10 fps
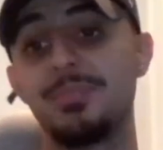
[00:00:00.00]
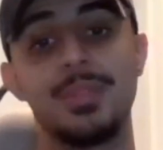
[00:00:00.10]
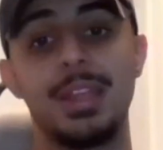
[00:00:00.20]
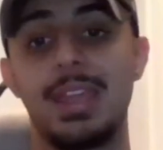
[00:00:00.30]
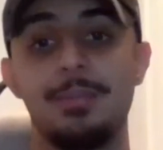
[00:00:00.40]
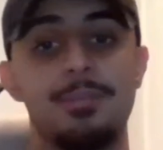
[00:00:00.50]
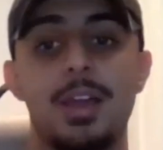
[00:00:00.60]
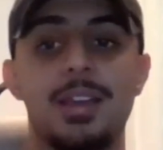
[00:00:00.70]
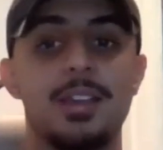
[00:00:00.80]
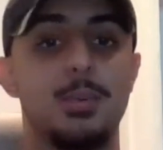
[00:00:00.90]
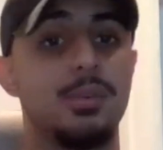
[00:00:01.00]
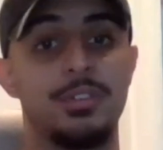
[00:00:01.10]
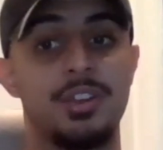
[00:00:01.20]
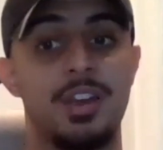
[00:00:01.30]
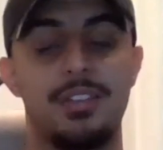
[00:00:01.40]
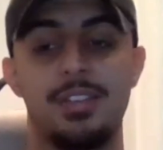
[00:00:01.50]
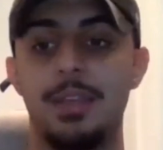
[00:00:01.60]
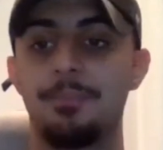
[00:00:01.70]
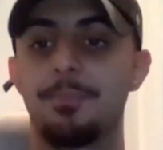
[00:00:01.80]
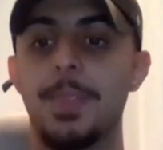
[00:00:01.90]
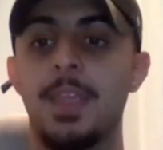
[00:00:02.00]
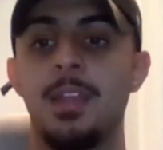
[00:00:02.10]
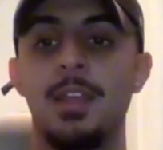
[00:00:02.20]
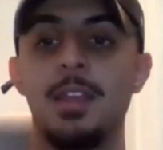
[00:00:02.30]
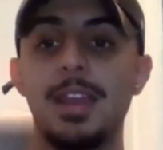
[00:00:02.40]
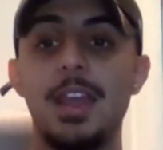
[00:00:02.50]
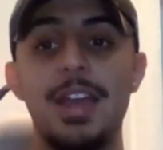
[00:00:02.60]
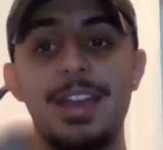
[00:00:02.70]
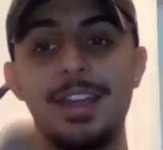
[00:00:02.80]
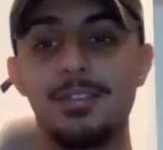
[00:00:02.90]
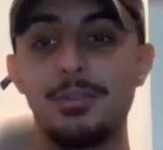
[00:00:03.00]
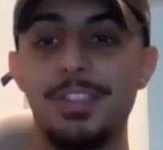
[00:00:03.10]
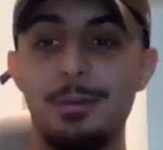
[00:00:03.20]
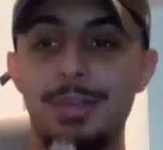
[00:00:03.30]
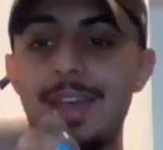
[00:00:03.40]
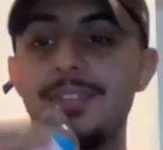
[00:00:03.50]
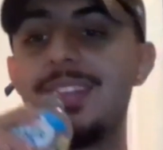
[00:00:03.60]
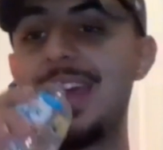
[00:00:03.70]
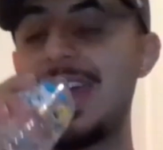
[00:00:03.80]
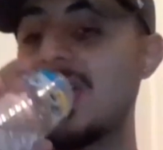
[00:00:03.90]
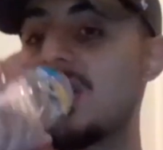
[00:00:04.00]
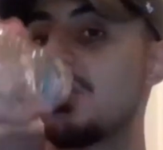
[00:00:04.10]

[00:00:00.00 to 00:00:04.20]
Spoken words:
again, I guess we'll just kind of see. Now, our next story that we have today.